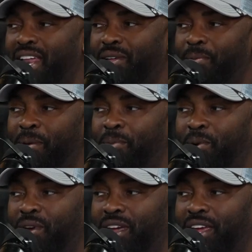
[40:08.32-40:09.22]
little bit
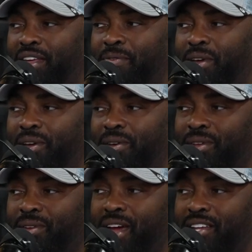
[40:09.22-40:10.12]
more in
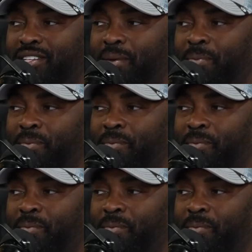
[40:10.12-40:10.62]
NFL. You got something?